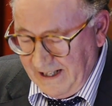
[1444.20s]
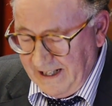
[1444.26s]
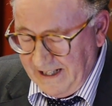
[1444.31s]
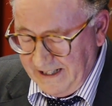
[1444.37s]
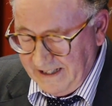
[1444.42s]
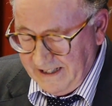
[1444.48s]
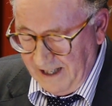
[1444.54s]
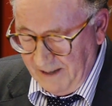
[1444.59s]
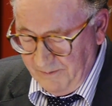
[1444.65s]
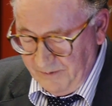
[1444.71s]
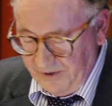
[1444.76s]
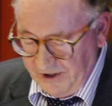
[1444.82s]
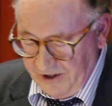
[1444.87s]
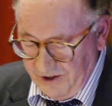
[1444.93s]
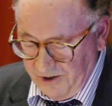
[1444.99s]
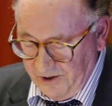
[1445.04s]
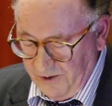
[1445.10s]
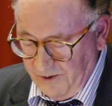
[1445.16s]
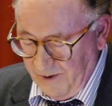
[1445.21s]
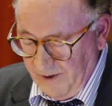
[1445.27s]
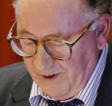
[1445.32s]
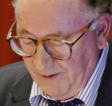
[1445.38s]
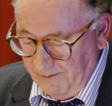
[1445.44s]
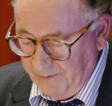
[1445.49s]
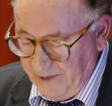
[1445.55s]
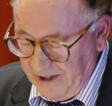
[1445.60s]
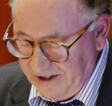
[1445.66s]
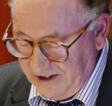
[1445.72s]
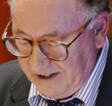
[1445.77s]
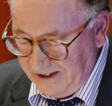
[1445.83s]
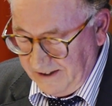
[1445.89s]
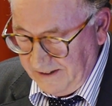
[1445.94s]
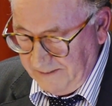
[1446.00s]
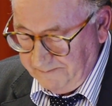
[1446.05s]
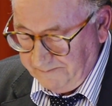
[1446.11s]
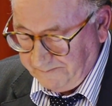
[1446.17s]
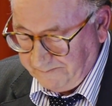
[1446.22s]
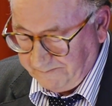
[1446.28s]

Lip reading: He comes to Bristol.